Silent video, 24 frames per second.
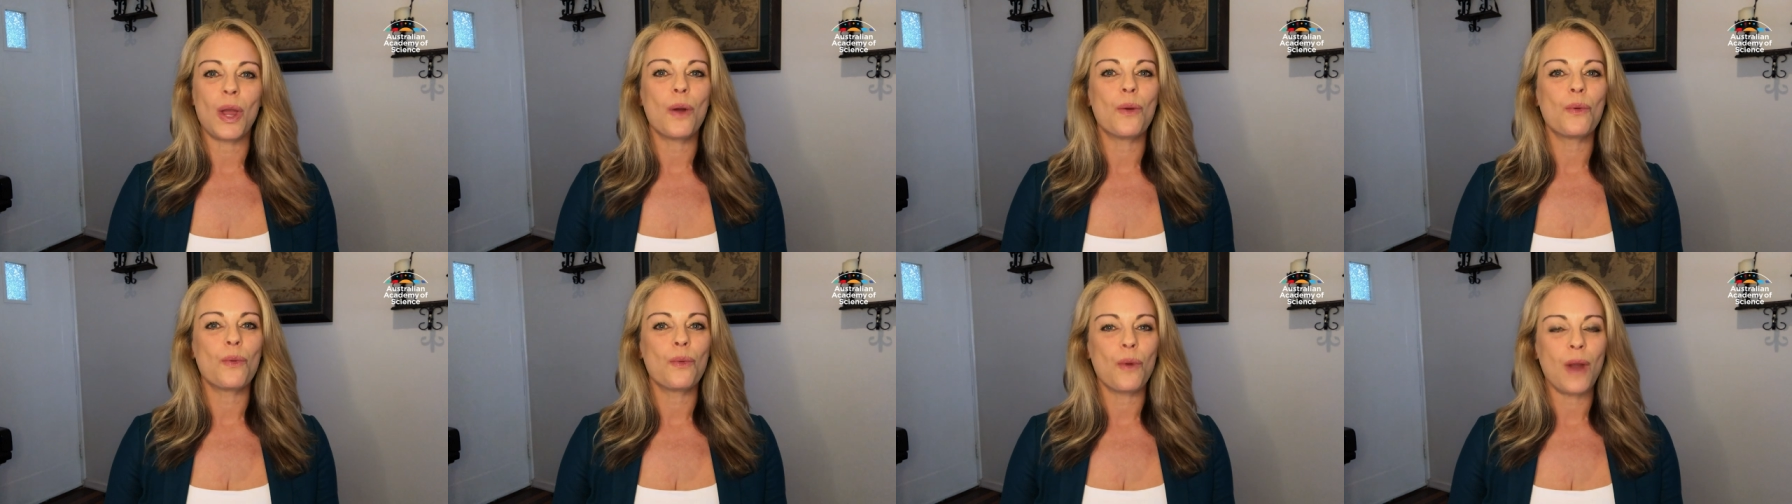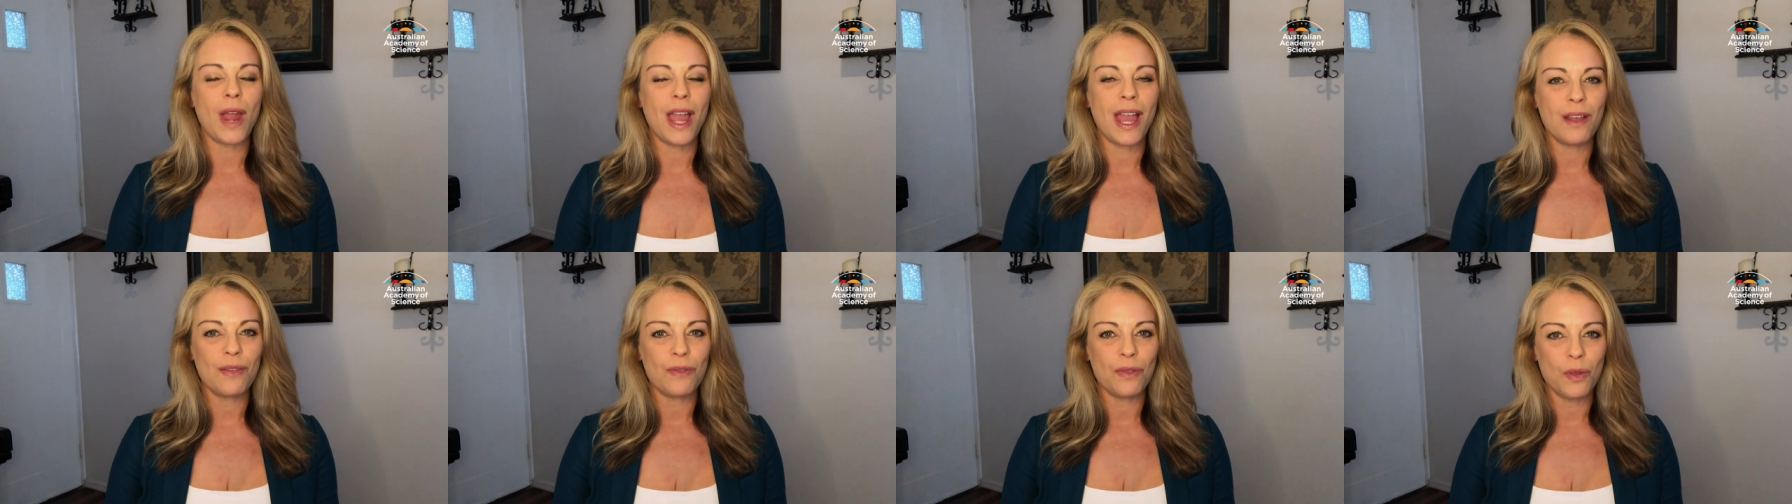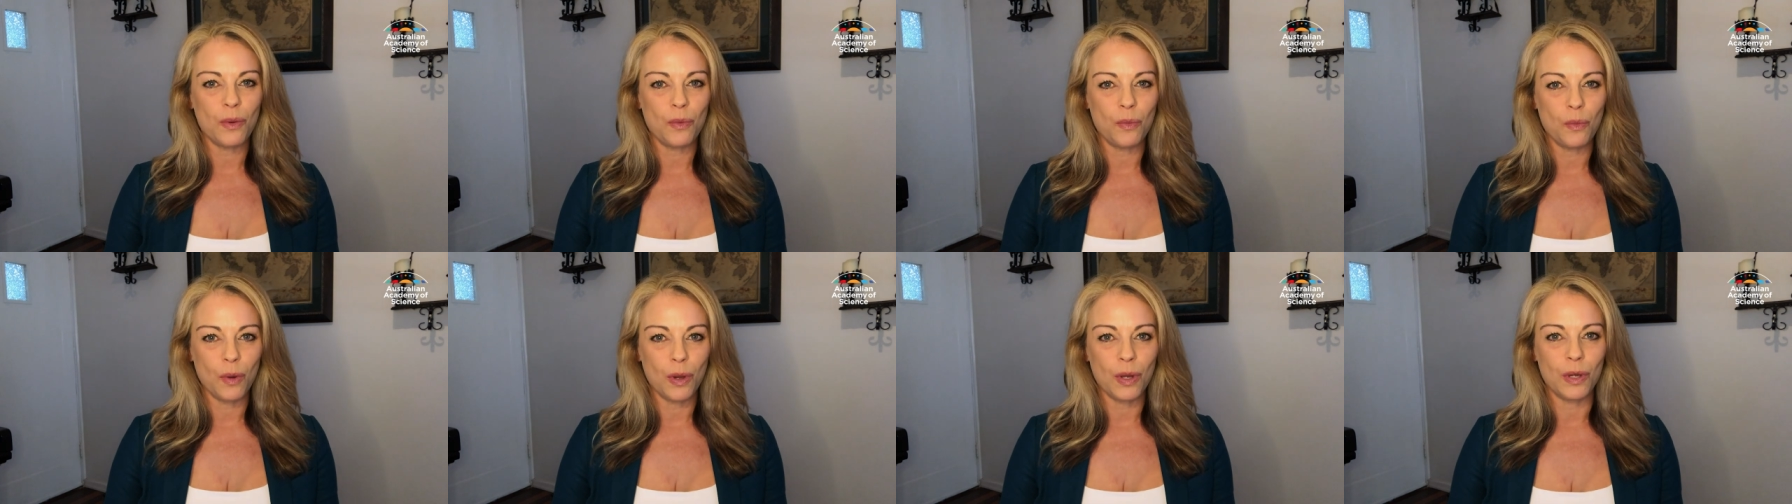around
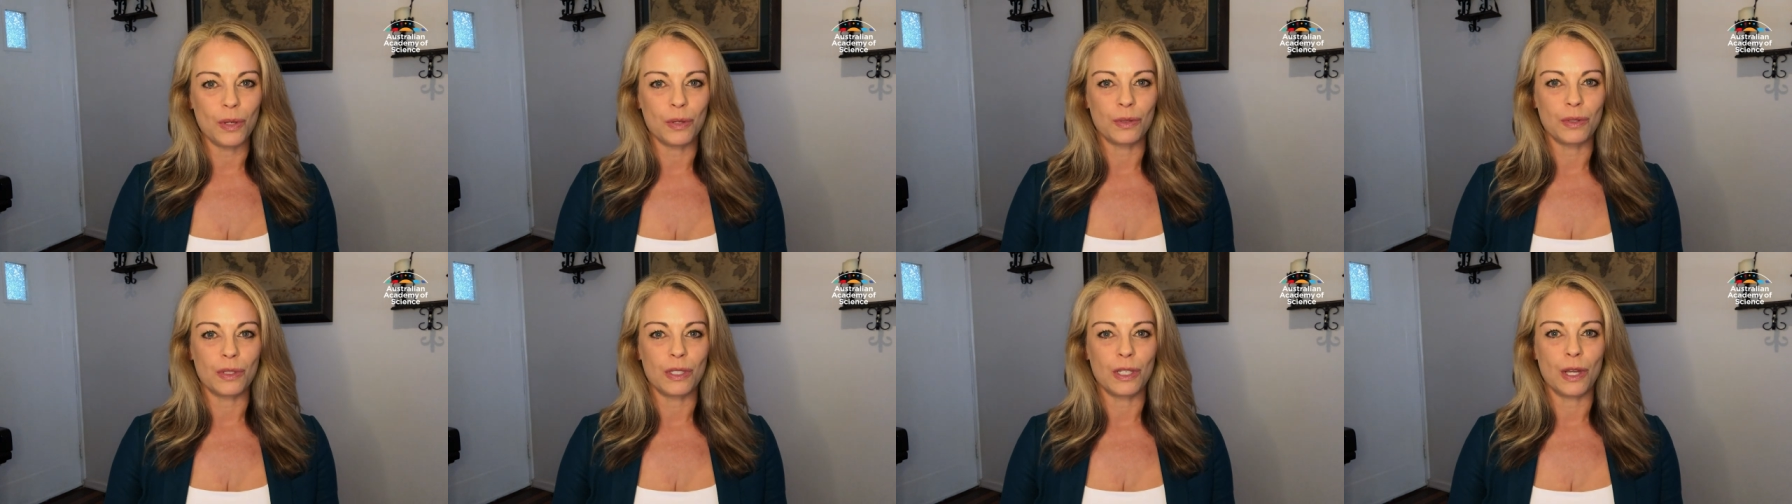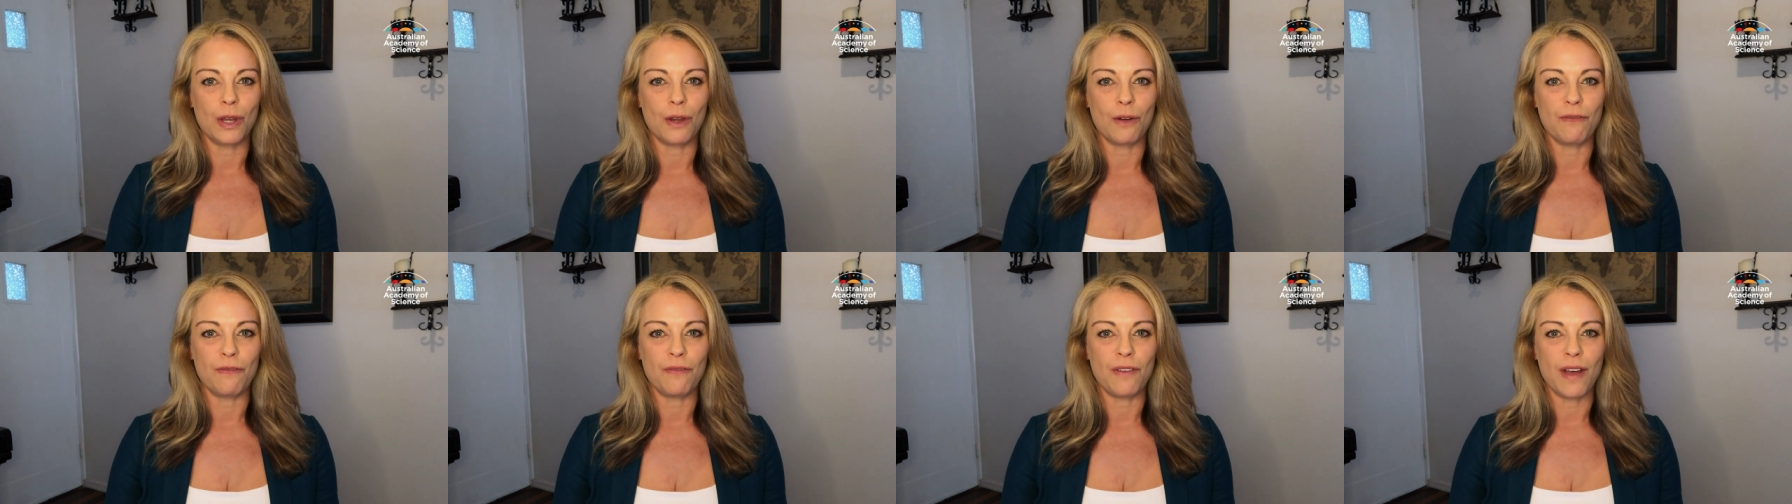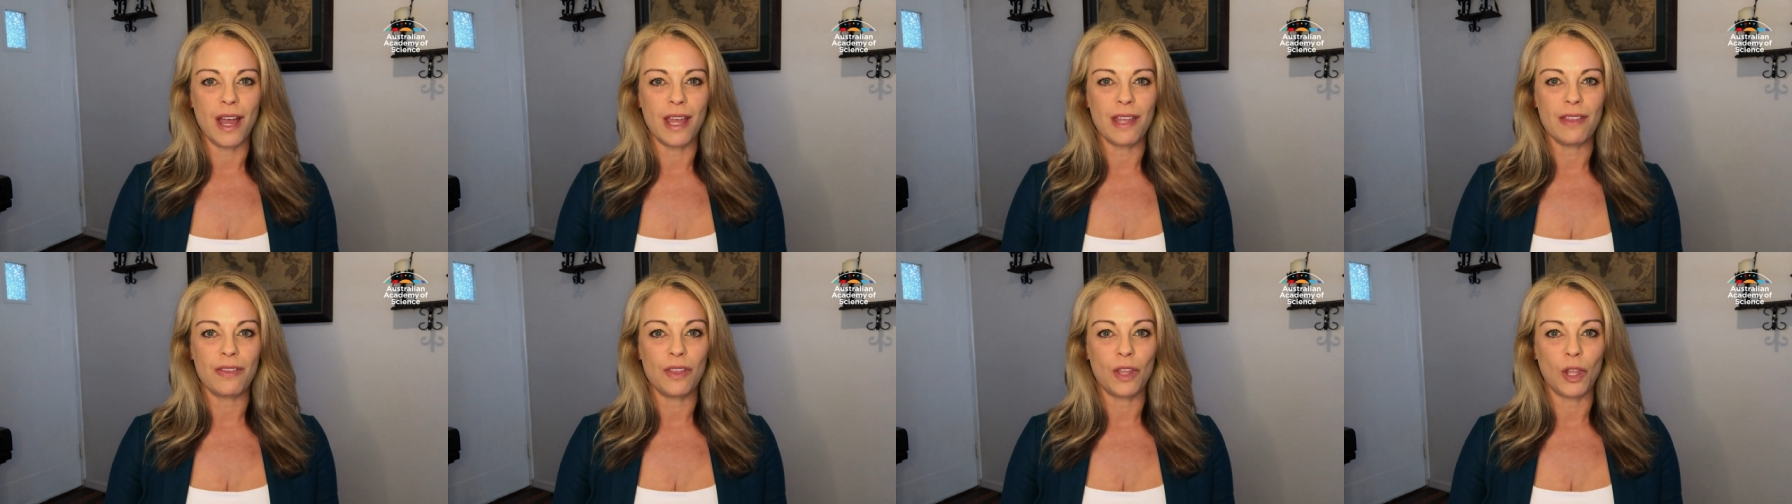the world to help
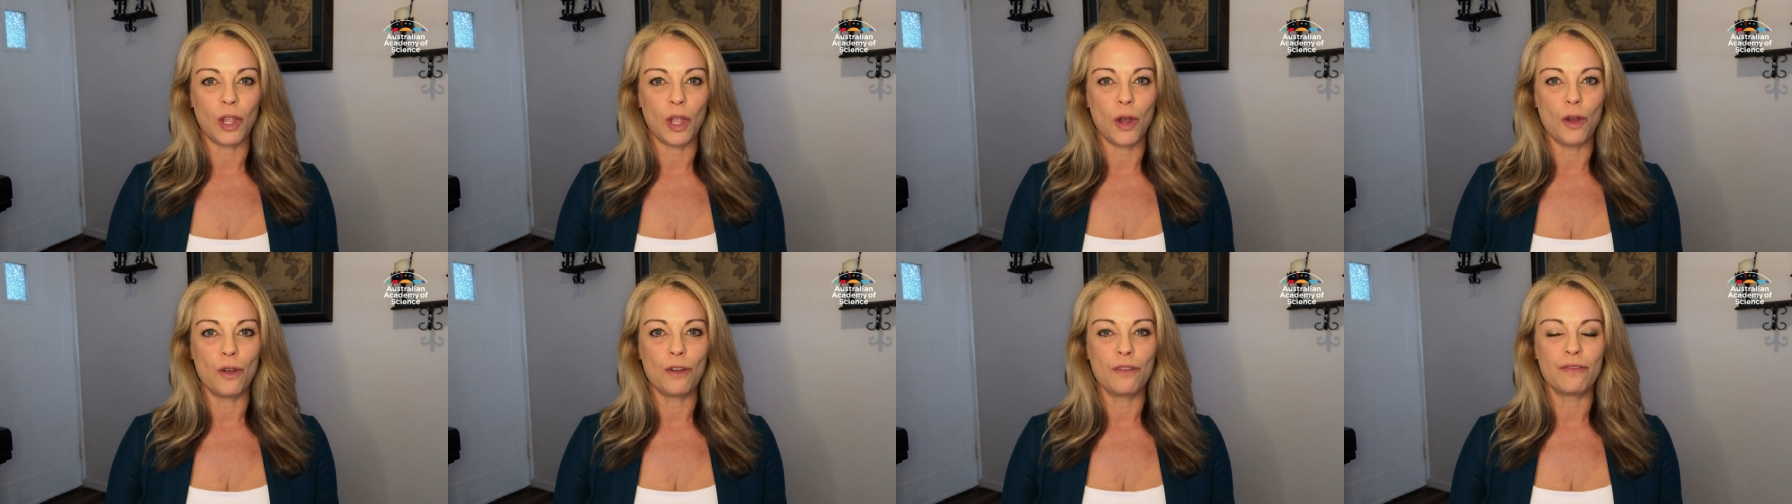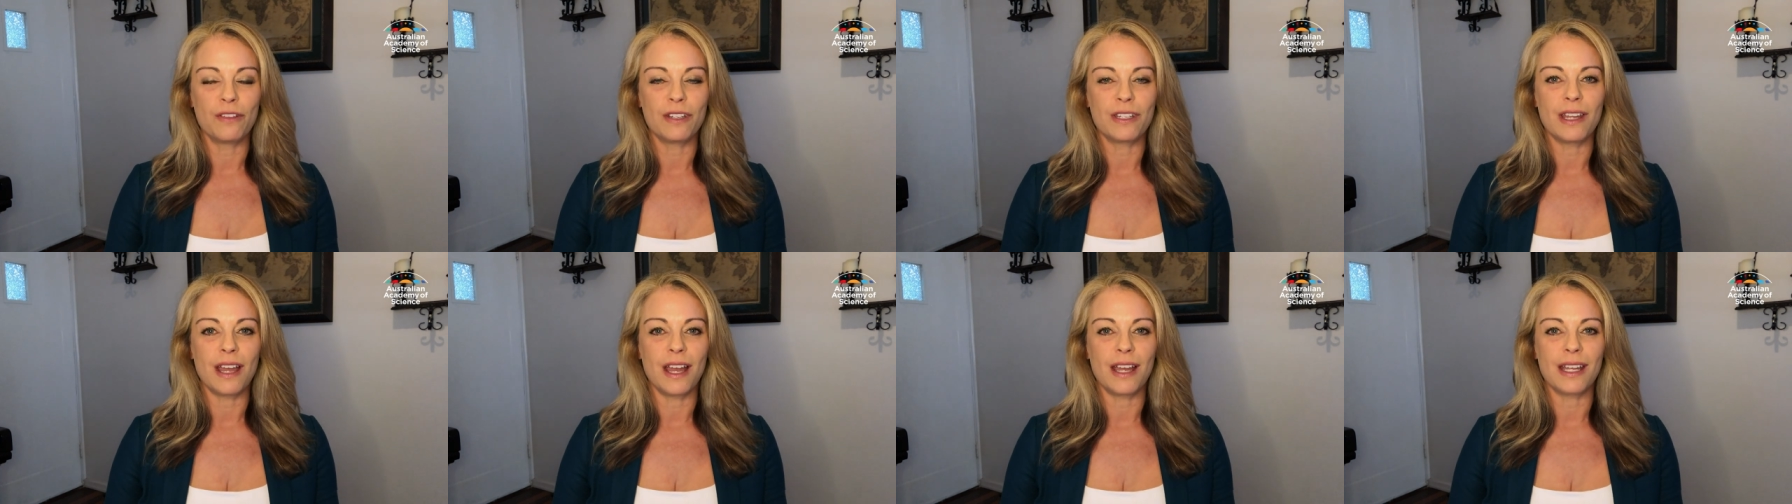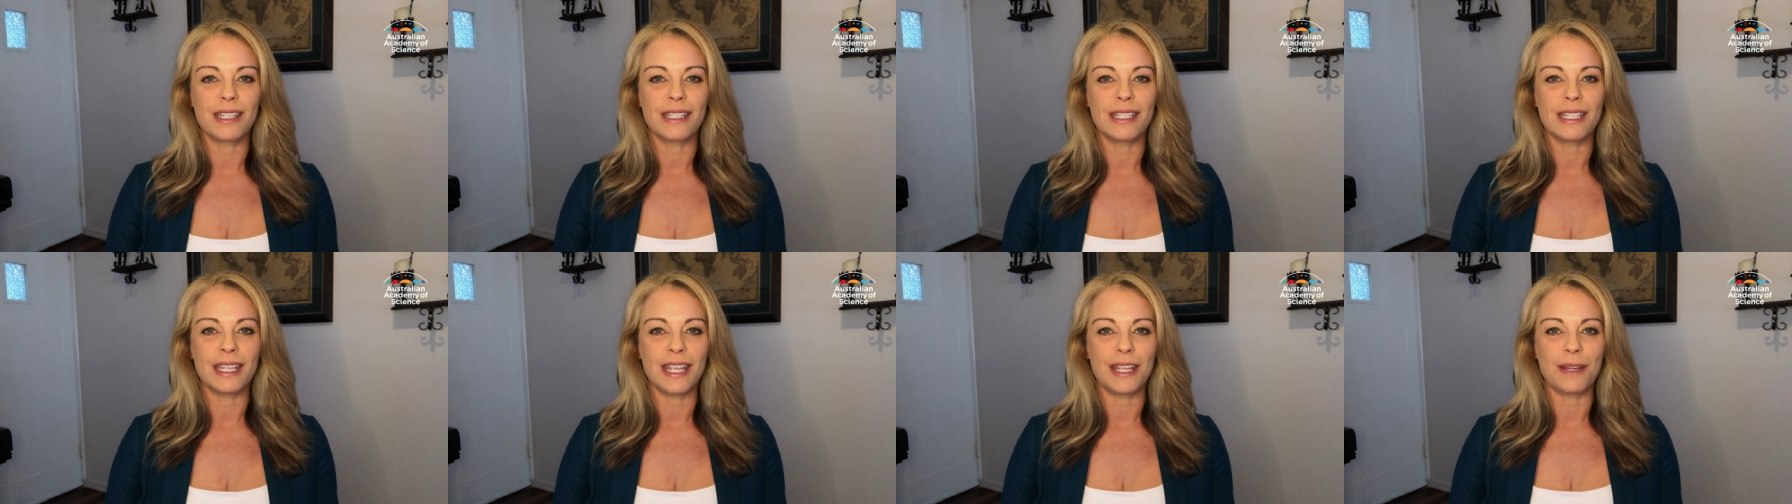fight the COVID
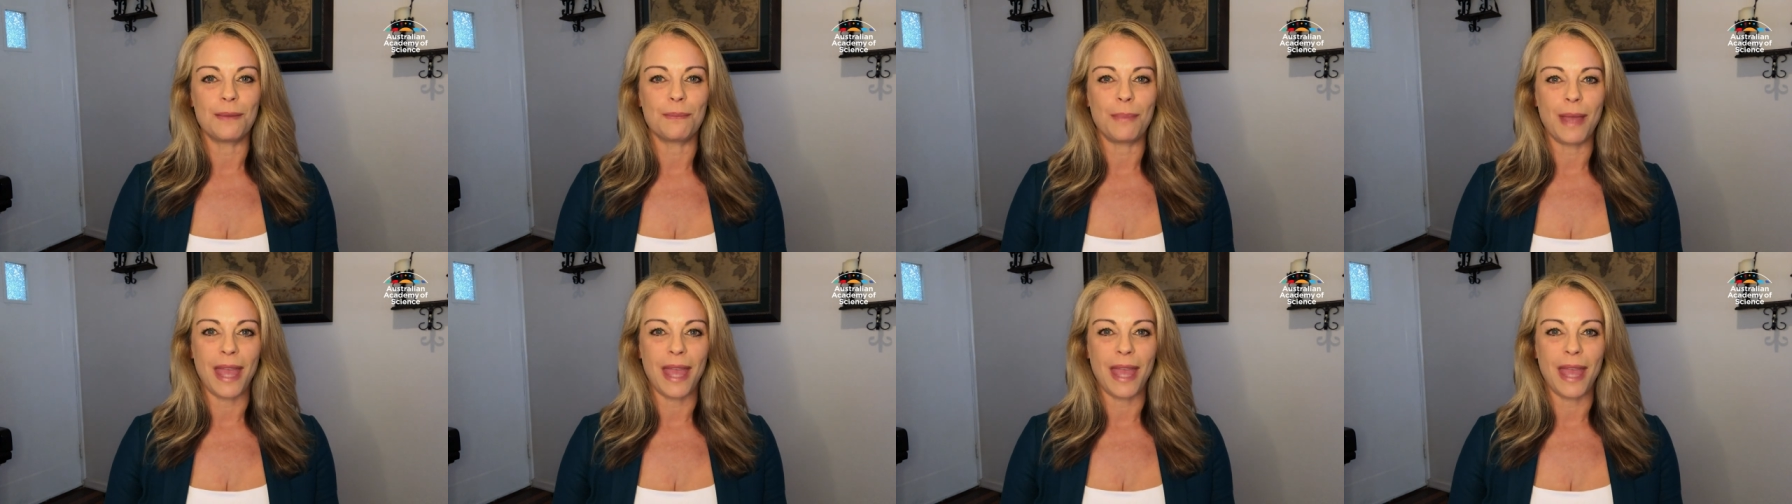19